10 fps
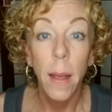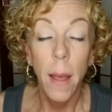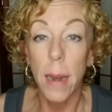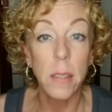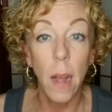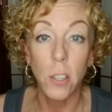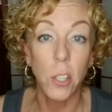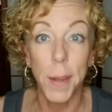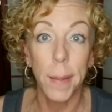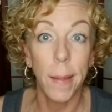And it's not just
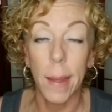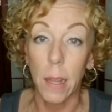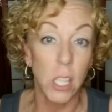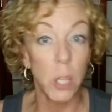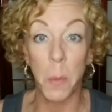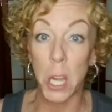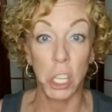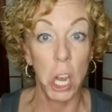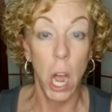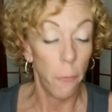going to like smudge
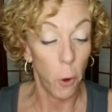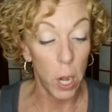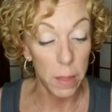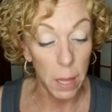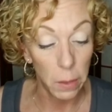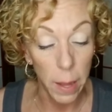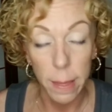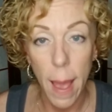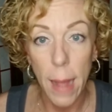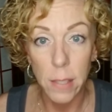off or anything like
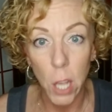that.